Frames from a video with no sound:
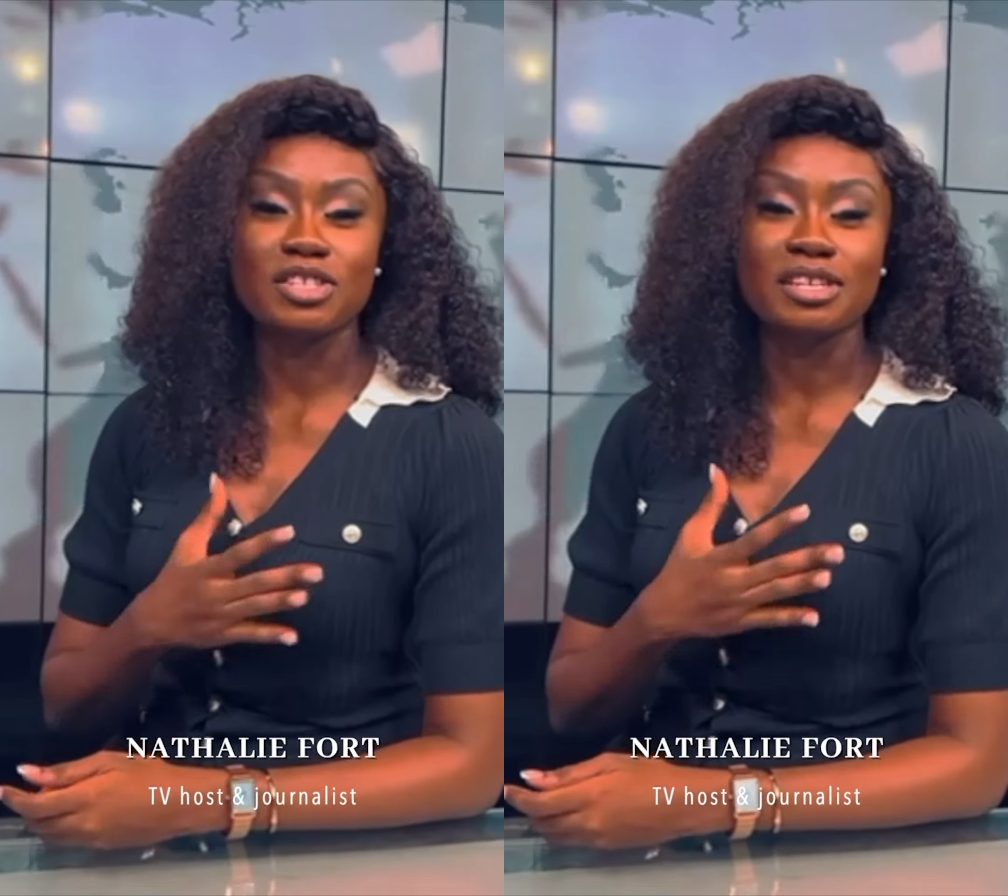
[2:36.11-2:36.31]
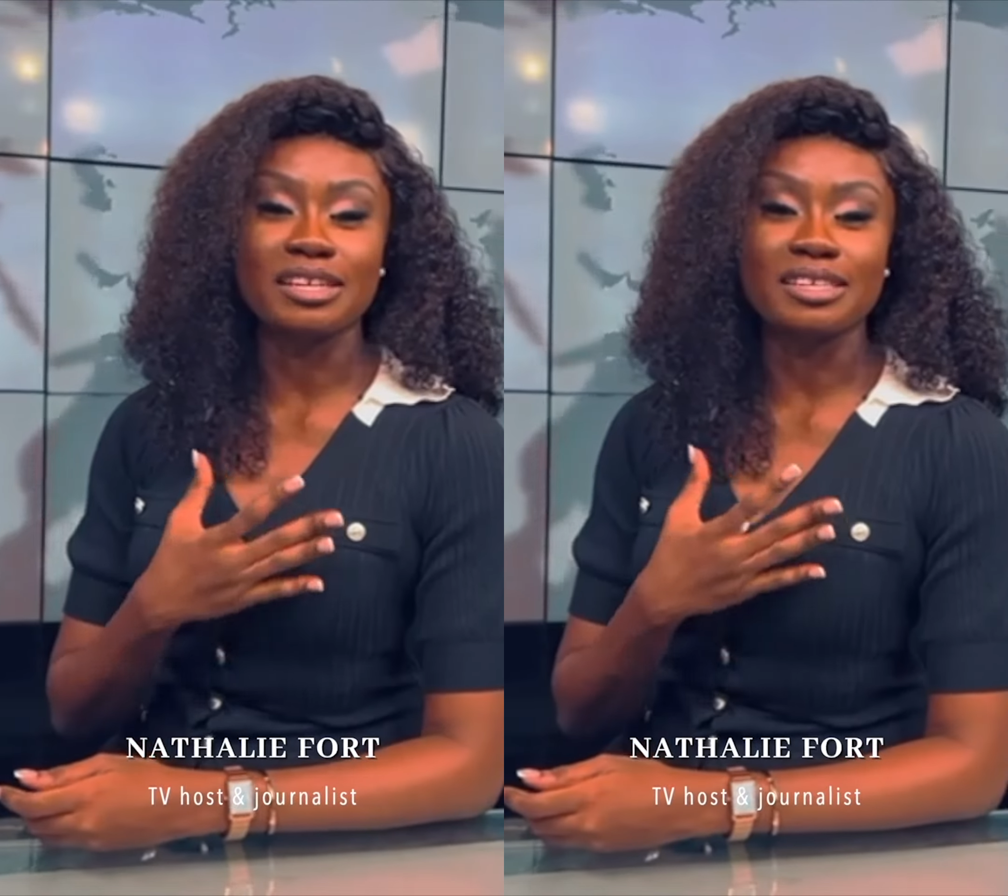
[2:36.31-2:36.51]

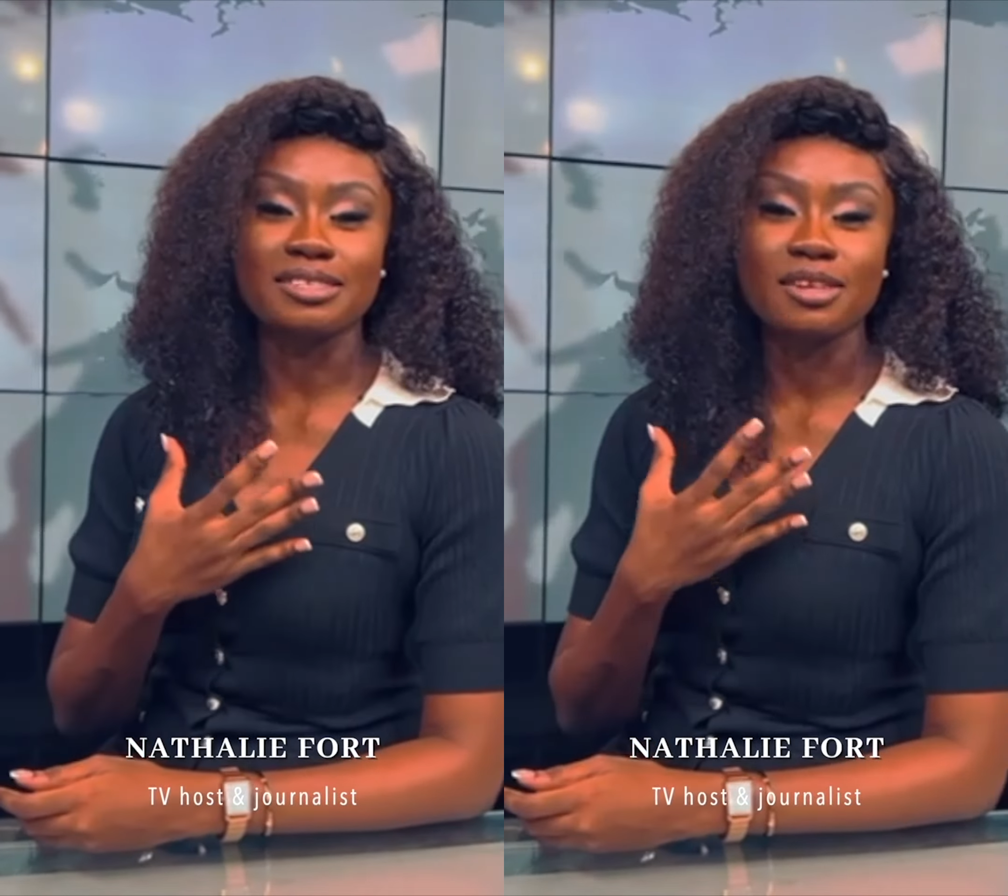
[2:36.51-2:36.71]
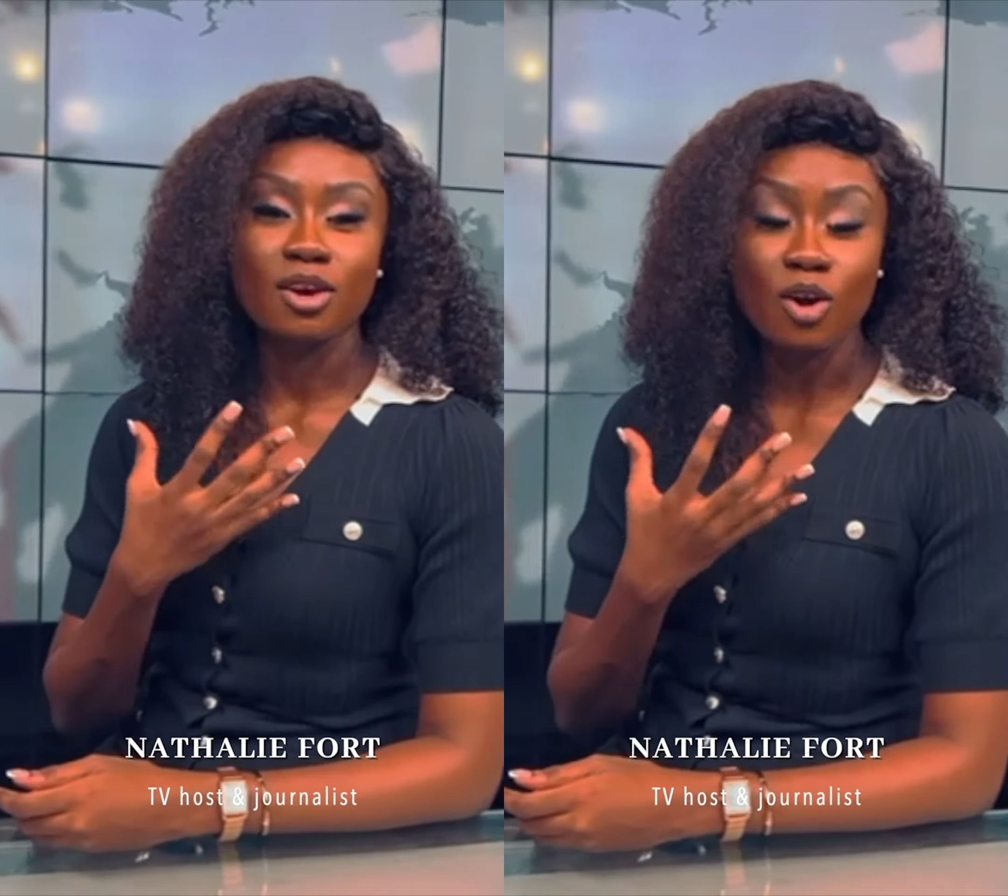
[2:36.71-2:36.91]

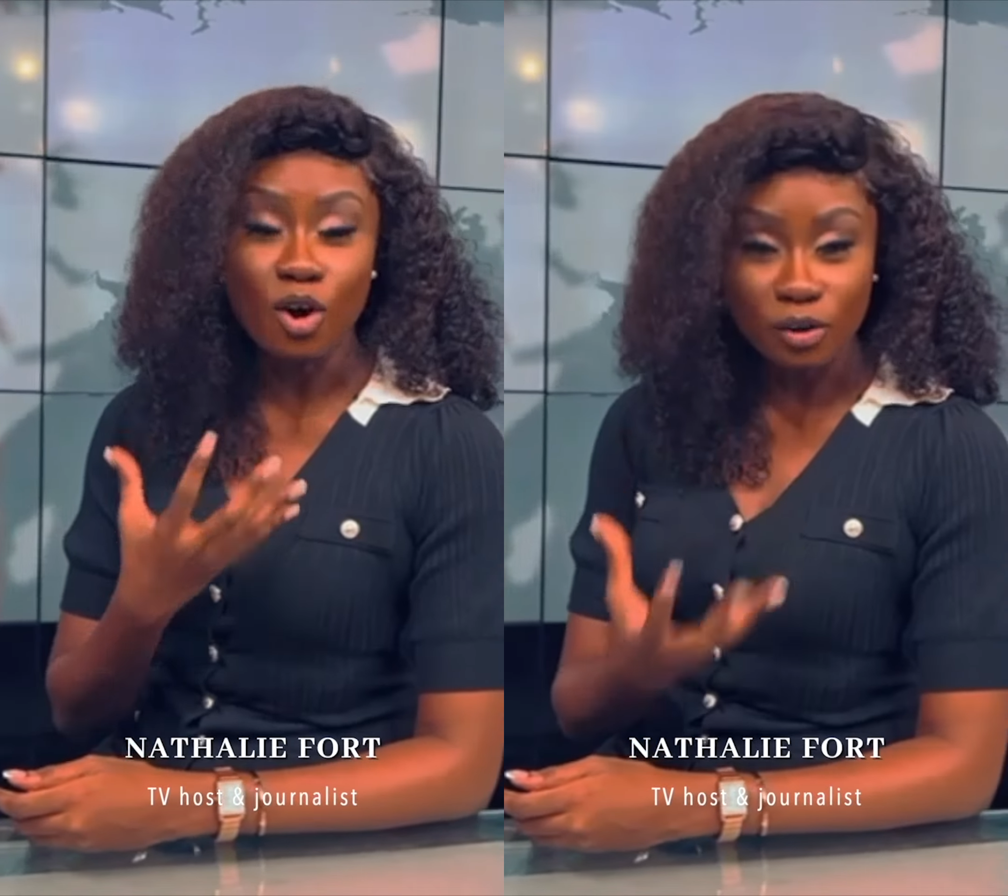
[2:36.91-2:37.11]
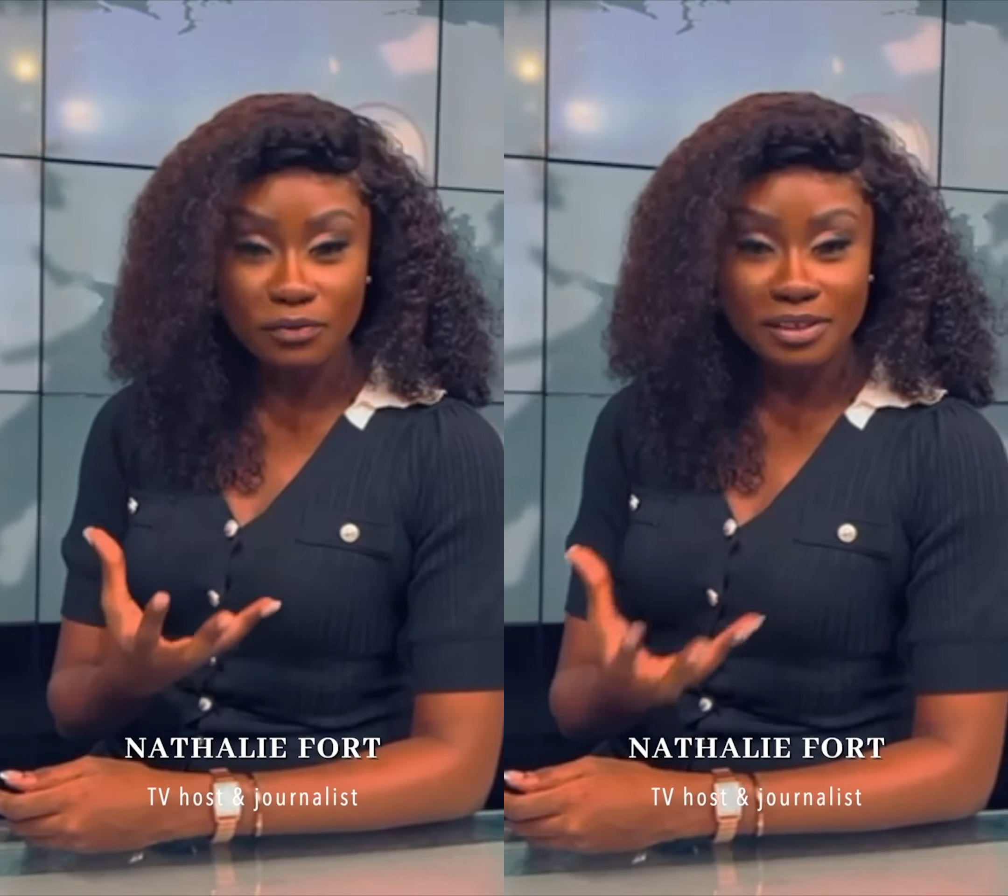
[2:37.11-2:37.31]
is
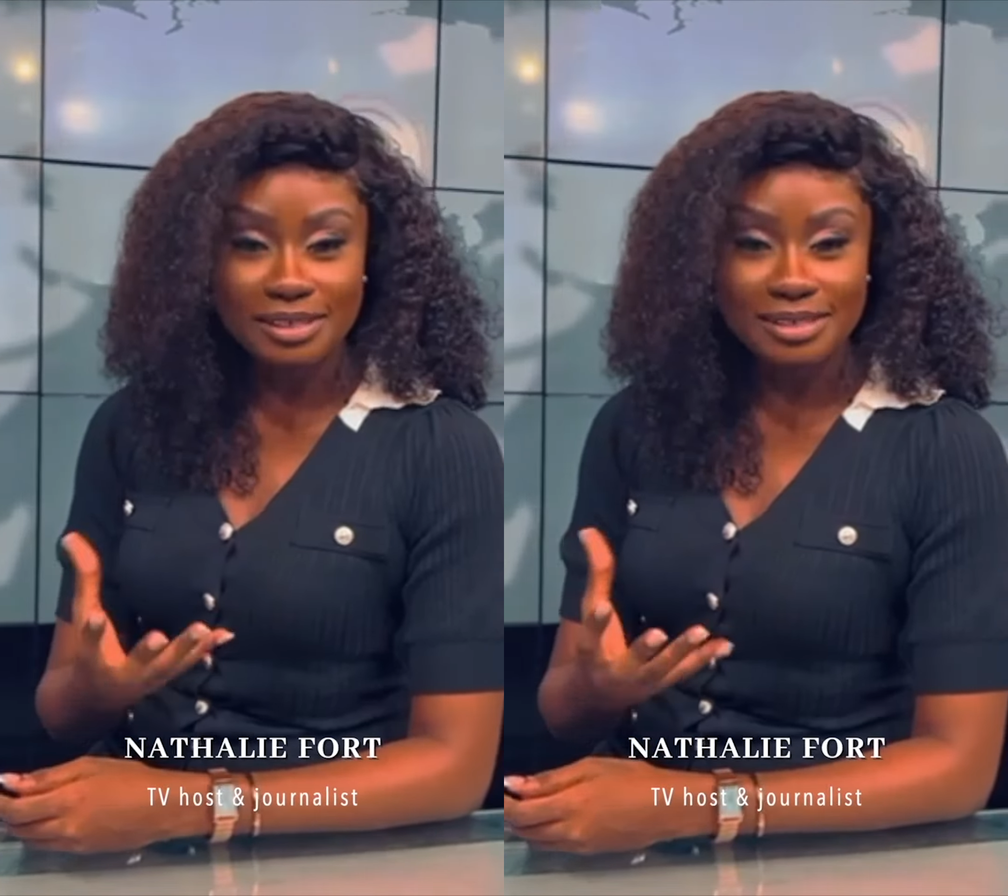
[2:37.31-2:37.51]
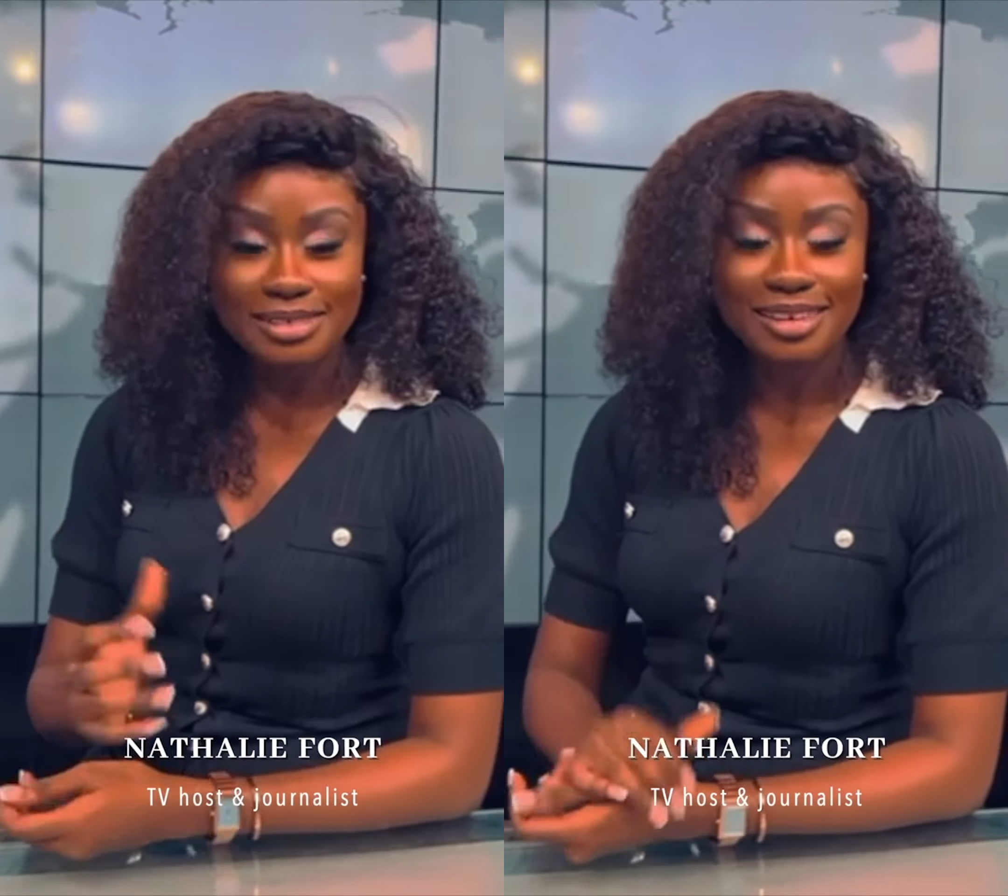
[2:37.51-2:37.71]

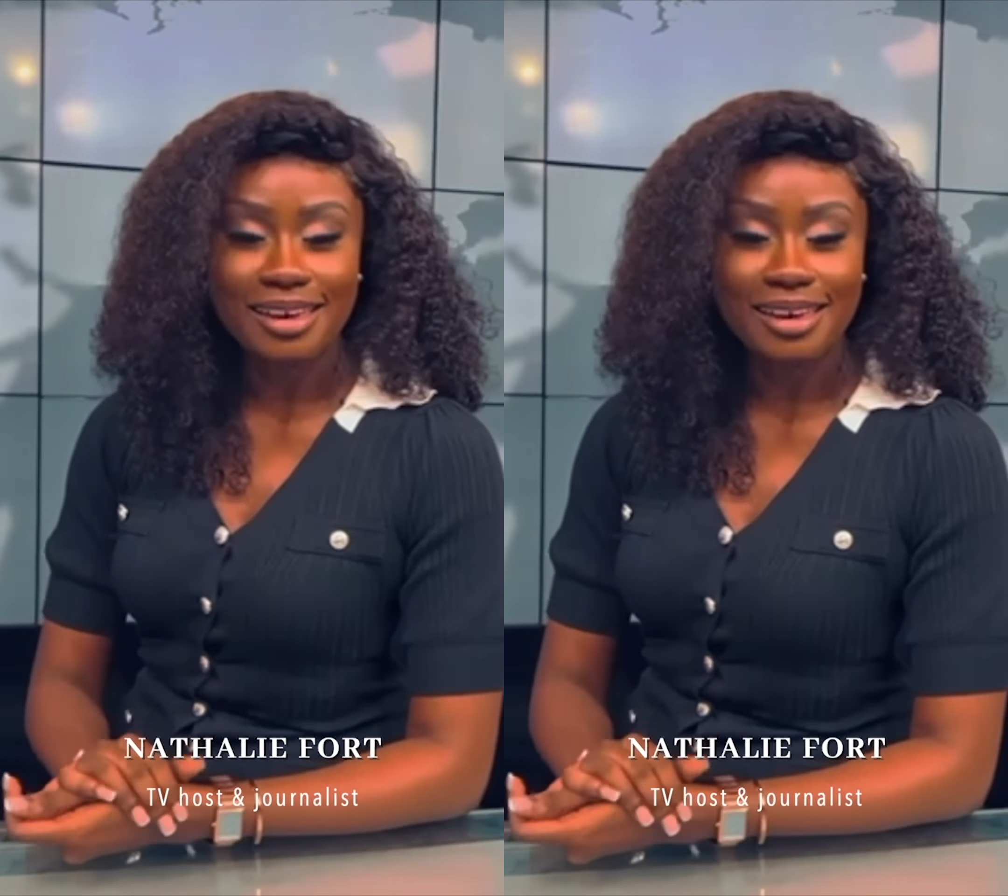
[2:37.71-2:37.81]
confident.